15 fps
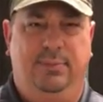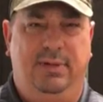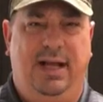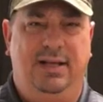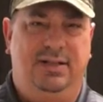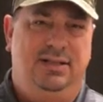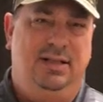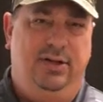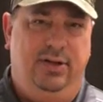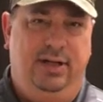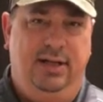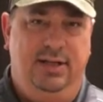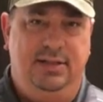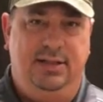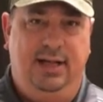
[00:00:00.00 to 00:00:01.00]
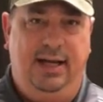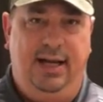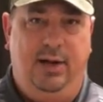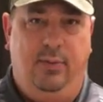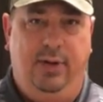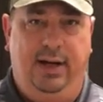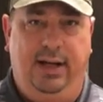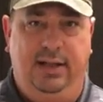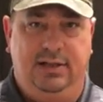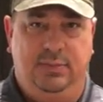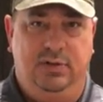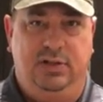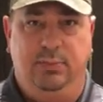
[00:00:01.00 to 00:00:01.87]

I'm not searing this today, I want to get some